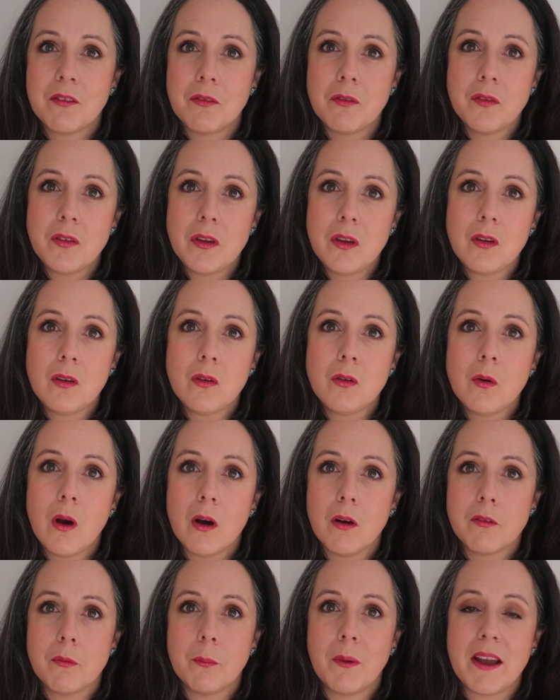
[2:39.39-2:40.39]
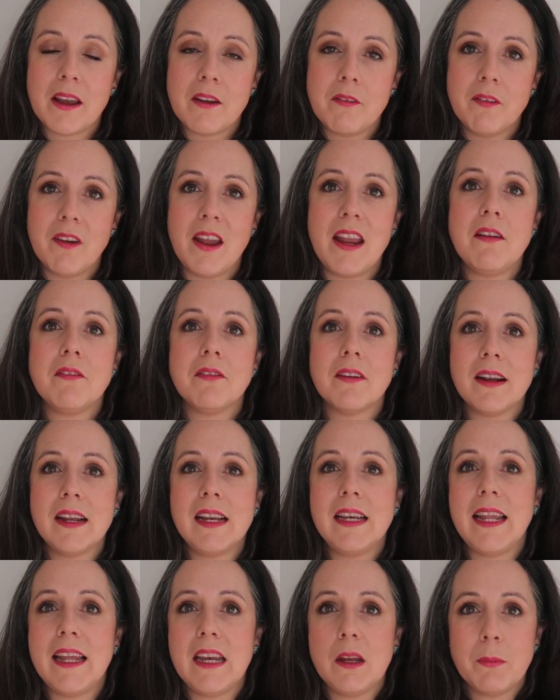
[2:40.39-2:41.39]
a few of my
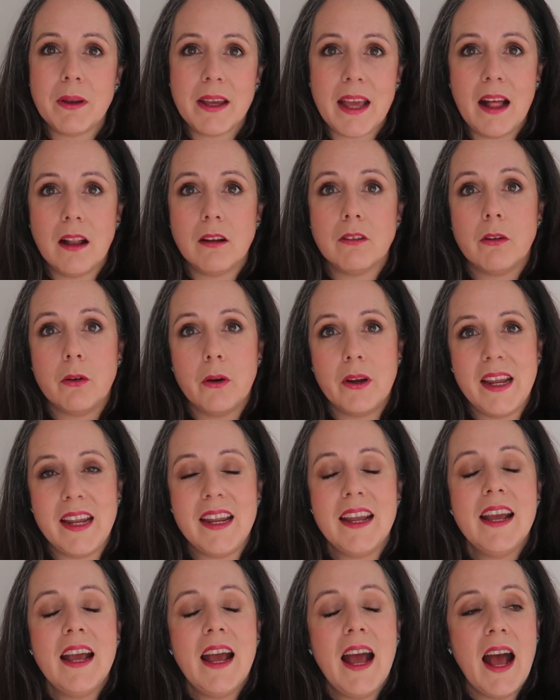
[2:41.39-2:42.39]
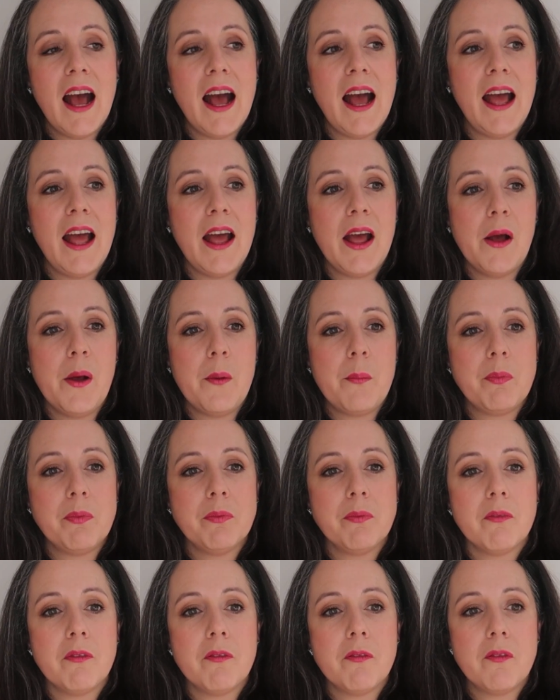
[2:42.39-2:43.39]
favourite Lady McElroy
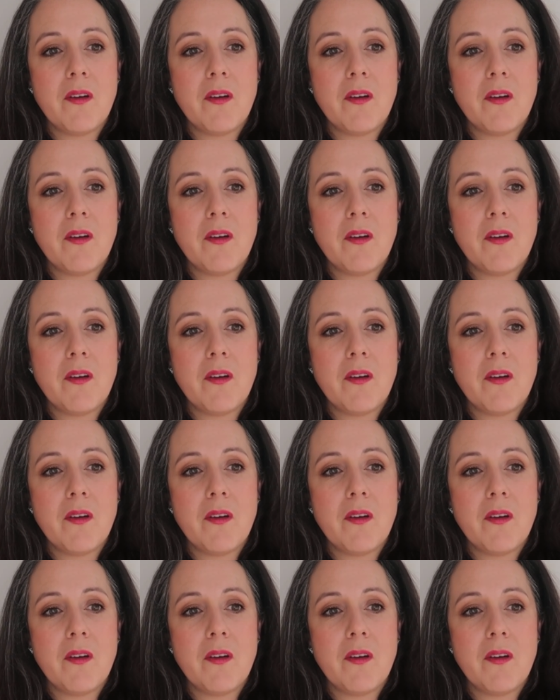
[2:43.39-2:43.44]
um,